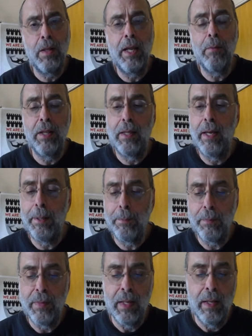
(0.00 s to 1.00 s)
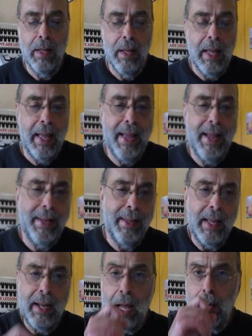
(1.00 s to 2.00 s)
with that. And then
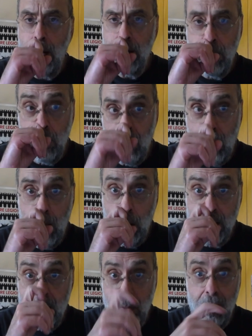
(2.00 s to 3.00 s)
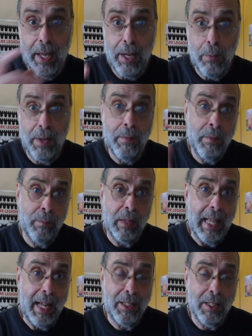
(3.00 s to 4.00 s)
I also always play with
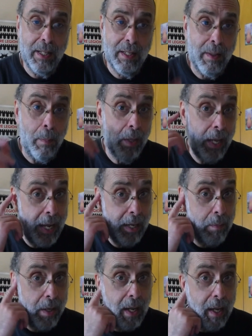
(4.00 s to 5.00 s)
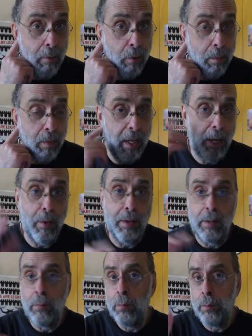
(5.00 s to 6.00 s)
not just the black, but I would play with
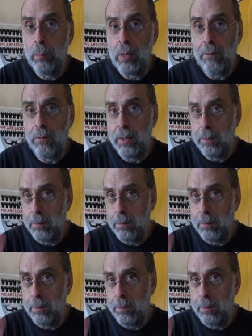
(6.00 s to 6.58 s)
different